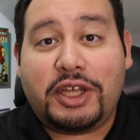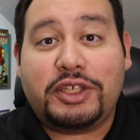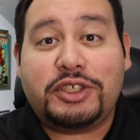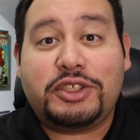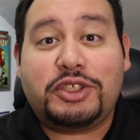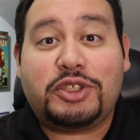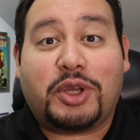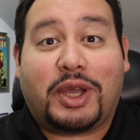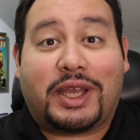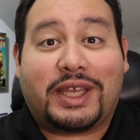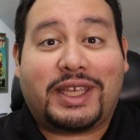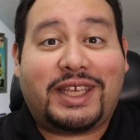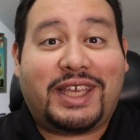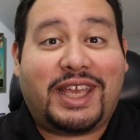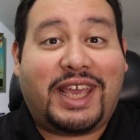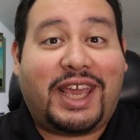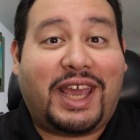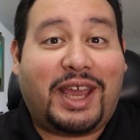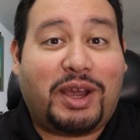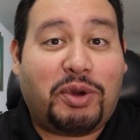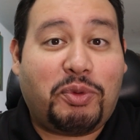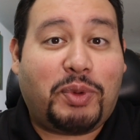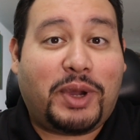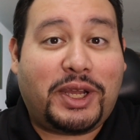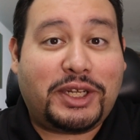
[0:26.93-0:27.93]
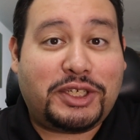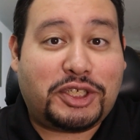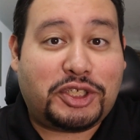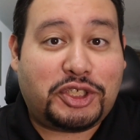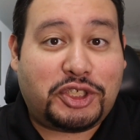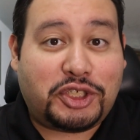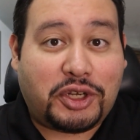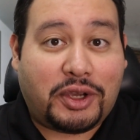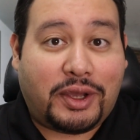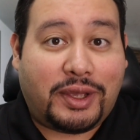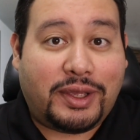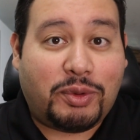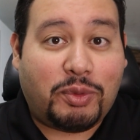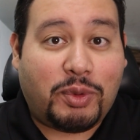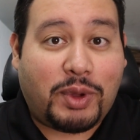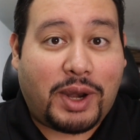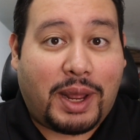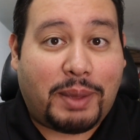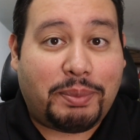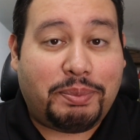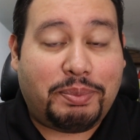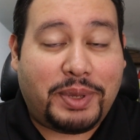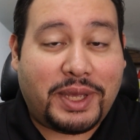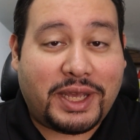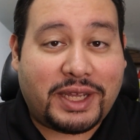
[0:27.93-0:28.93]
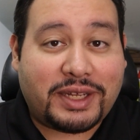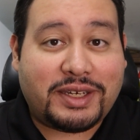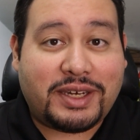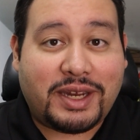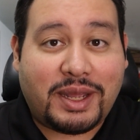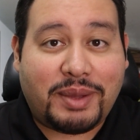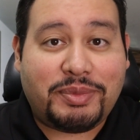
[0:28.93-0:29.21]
So I can't wait to show you what I picked